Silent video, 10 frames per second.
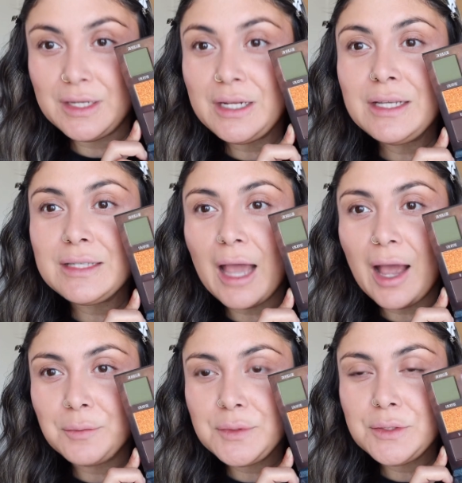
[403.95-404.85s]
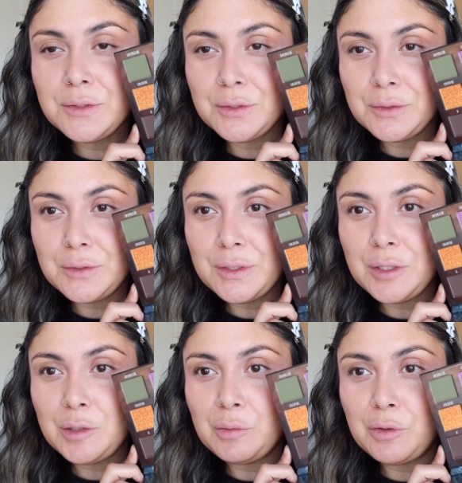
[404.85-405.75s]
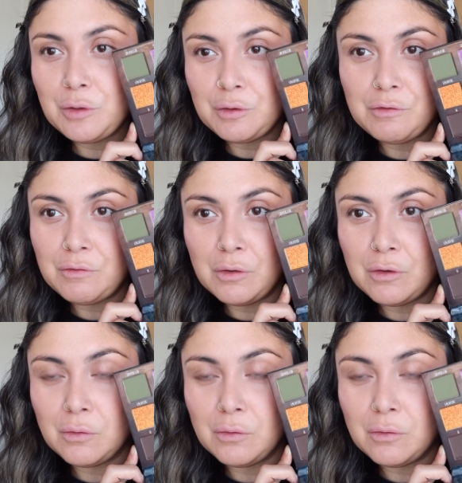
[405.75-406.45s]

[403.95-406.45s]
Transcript: It is absolutely beautiful.